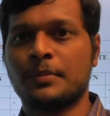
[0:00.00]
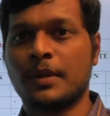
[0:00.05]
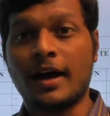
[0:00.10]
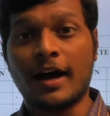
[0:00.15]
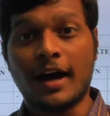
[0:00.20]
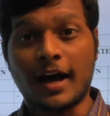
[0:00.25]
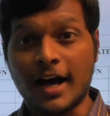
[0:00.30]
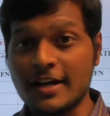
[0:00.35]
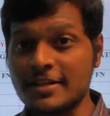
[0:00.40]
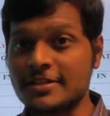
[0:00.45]

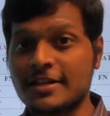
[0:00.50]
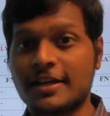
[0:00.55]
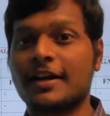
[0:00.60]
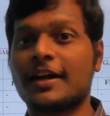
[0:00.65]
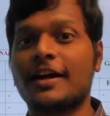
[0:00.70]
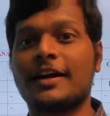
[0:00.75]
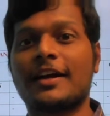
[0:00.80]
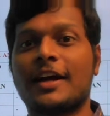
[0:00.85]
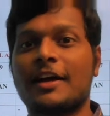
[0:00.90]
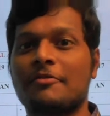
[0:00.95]
arch
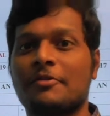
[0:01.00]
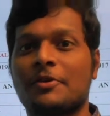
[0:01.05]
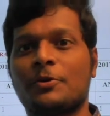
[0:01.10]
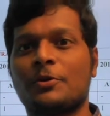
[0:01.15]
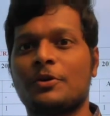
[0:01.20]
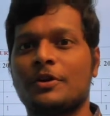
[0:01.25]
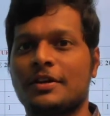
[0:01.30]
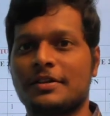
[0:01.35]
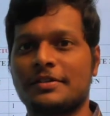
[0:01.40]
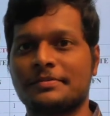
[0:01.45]
cannot have a
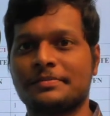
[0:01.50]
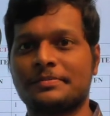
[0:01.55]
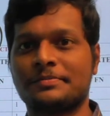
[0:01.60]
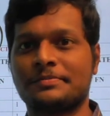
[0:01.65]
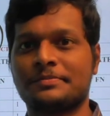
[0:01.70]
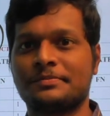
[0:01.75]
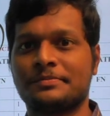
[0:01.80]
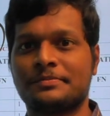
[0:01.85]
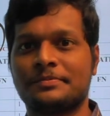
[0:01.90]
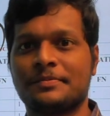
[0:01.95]
roller
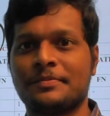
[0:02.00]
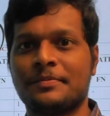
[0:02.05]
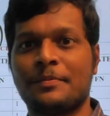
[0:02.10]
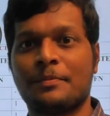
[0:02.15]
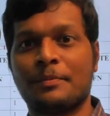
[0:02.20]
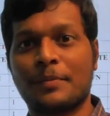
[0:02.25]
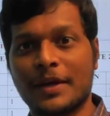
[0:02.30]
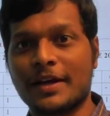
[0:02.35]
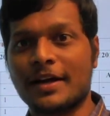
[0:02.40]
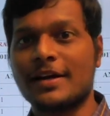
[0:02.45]

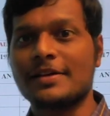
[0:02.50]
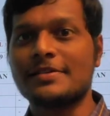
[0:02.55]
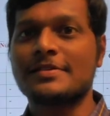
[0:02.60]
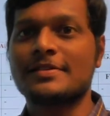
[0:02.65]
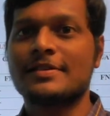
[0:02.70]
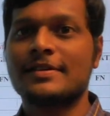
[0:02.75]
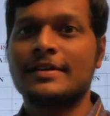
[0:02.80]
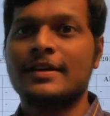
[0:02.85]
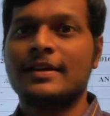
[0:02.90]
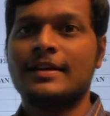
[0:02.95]
because
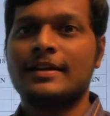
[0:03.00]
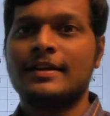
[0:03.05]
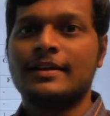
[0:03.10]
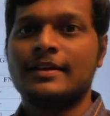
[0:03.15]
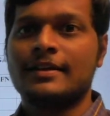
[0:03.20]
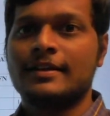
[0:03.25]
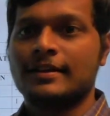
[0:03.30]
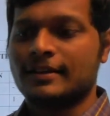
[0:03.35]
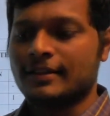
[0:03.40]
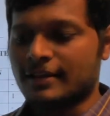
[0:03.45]

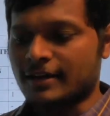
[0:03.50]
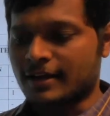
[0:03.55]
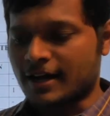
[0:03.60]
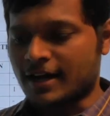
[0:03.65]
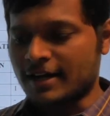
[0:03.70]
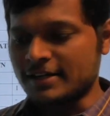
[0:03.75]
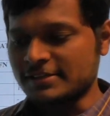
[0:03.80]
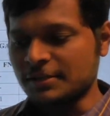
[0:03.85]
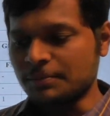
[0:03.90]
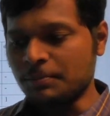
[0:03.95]
the
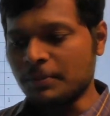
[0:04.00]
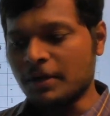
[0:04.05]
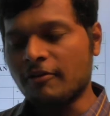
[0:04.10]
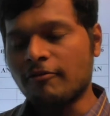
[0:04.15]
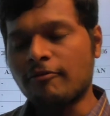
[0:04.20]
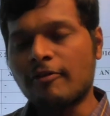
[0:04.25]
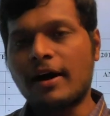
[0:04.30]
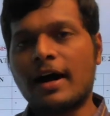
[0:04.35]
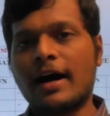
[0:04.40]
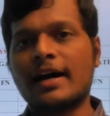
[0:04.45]
concept
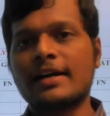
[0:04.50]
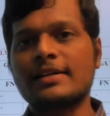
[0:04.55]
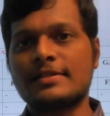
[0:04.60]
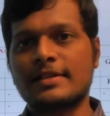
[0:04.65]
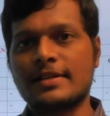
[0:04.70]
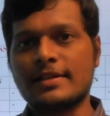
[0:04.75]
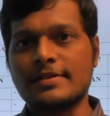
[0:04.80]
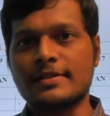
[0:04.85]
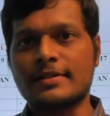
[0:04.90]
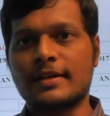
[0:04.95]
of arch
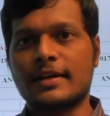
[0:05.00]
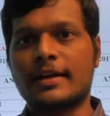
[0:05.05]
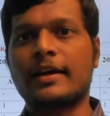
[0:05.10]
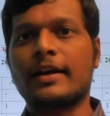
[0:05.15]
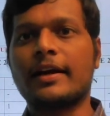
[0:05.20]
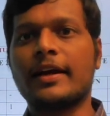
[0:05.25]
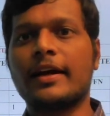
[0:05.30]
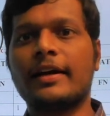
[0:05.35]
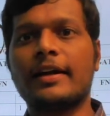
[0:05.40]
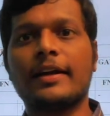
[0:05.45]
is
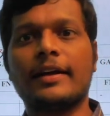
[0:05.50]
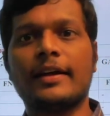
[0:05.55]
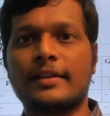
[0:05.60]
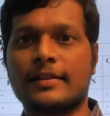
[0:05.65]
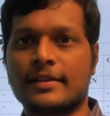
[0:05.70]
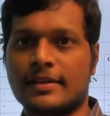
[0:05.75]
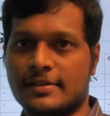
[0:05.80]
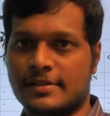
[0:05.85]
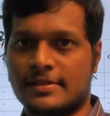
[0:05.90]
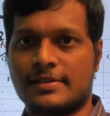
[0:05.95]
creating a
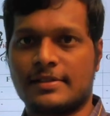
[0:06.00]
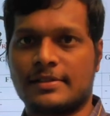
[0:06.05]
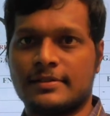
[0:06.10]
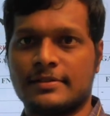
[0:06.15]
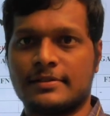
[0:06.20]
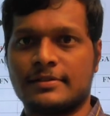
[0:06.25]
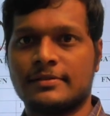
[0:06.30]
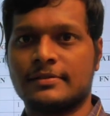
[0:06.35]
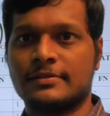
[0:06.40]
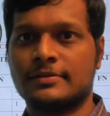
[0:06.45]
thrust
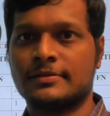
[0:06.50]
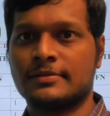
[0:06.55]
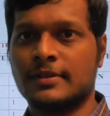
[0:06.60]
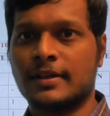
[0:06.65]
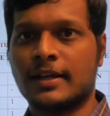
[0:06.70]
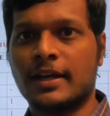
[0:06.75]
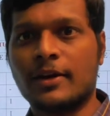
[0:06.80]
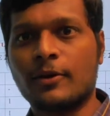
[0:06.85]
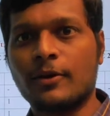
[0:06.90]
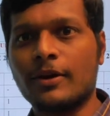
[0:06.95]

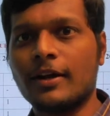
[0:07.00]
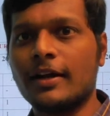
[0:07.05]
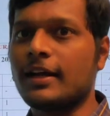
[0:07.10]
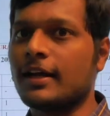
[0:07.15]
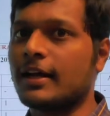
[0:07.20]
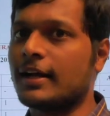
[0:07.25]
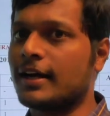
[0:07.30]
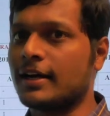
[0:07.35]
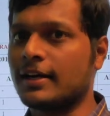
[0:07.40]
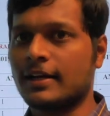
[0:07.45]
a roller
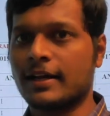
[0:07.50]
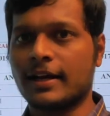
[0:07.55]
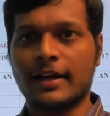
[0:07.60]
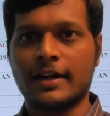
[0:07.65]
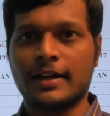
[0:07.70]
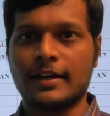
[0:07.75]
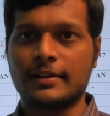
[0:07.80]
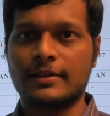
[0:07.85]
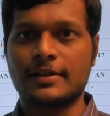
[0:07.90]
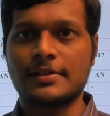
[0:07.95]
cannot
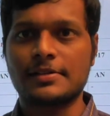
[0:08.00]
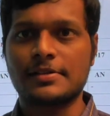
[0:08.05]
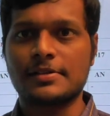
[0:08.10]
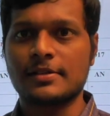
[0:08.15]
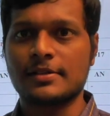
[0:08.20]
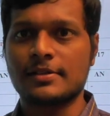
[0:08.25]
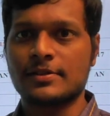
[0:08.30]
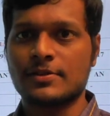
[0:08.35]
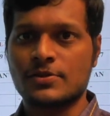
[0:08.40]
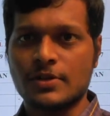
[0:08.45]
create a thrust
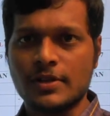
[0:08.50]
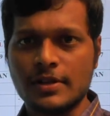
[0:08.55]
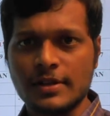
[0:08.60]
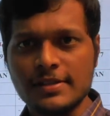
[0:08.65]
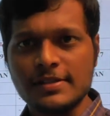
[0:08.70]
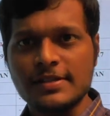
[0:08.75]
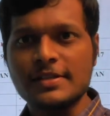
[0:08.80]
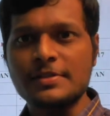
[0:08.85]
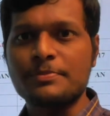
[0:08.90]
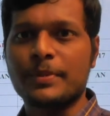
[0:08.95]
so
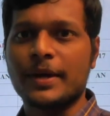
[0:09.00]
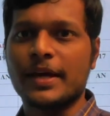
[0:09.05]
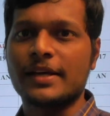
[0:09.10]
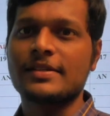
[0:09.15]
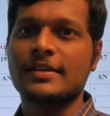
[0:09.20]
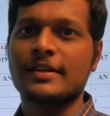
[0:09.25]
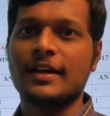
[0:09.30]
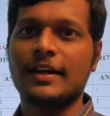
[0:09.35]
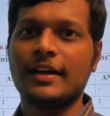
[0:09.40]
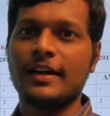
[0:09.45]
this is
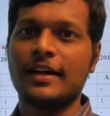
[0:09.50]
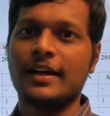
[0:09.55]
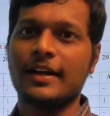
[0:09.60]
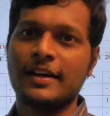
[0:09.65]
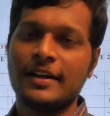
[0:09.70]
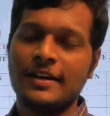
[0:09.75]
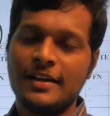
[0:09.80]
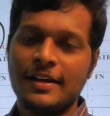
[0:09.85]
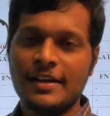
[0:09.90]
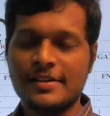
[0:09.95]
basically a
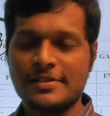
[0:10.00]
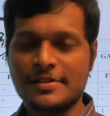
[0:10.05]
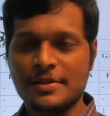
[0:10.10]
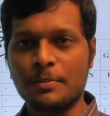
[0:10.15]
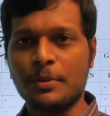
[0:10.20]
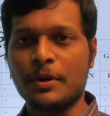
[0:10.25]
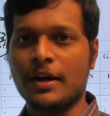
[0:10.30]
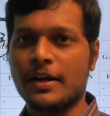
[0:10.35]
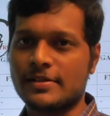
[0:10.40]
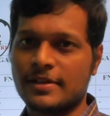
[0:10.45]

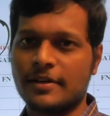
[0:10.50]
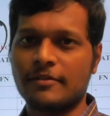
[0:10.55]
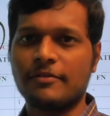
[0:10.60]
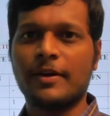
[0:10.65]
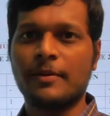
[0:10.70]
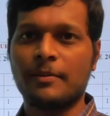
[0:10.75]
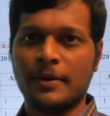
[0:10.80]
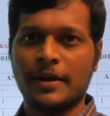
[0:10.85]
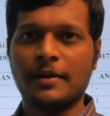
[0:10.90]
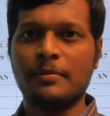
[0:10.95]
simple SFD
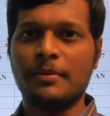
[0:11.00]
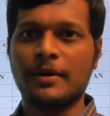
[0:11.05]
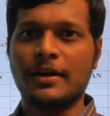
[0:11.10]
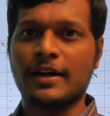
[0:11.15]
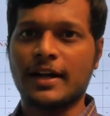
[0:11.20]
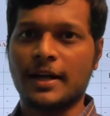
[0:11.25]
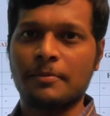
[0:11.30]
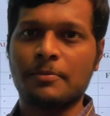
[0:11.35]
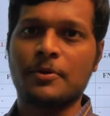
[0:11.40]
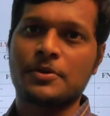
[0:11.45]
BMD
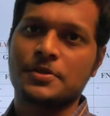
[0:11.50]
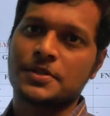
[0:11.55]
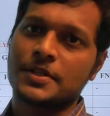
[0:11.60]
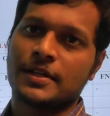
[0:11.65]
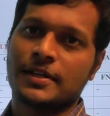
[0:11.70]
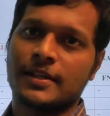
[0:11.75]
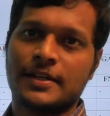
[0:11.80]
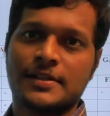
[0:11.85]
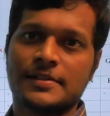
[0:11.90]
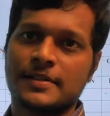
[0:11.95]
type
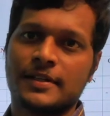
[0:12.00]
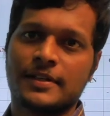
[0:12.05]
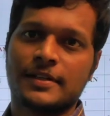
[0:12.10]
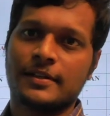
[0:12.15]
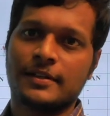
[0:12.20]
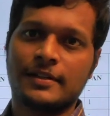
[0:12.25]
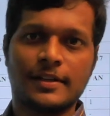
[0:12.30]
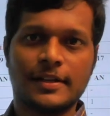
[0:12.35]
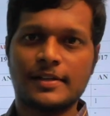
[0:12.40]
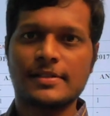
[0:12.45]
question that's it
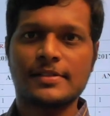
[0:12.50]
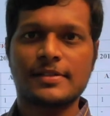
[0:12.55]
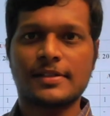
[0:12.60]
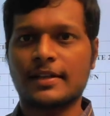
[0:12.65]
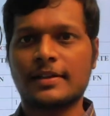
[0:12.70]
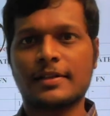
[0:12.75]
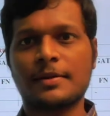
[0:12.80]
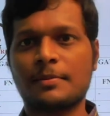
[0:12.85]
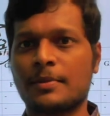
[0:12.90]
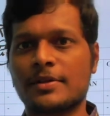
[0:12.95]
there is
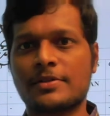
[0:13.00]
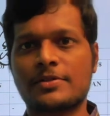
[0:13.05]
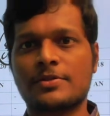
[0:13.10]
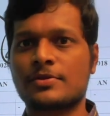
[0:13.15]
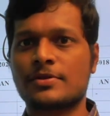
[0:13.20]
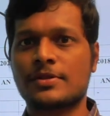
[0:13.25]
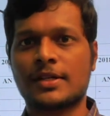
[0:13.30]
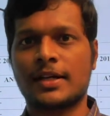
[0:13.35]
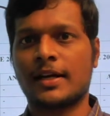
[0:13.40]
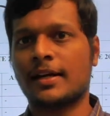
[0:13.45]
nothing much to
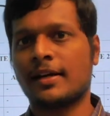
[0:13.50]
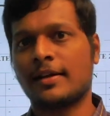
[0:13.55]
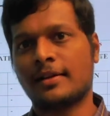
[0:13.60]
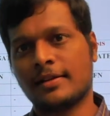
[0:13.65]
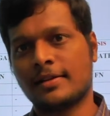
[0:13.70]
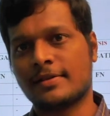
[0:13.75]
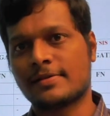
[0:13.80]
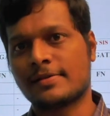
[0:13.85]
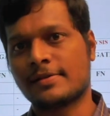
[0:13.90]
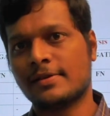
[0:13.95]
study in
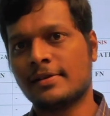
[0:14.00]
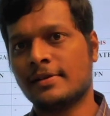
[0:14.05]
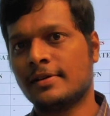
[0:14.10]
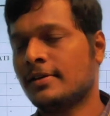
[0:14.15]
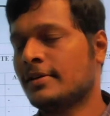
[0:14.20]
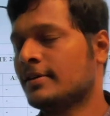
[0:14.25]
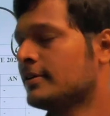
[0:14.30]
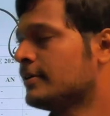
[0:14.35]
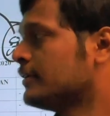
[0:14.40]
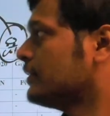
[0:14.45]
this
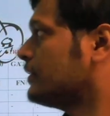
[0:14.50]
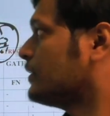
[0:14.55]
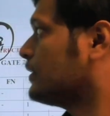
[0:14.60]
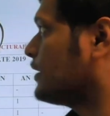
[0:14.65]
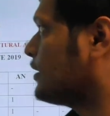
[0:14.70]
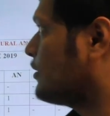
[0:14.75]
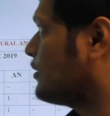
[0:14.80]
if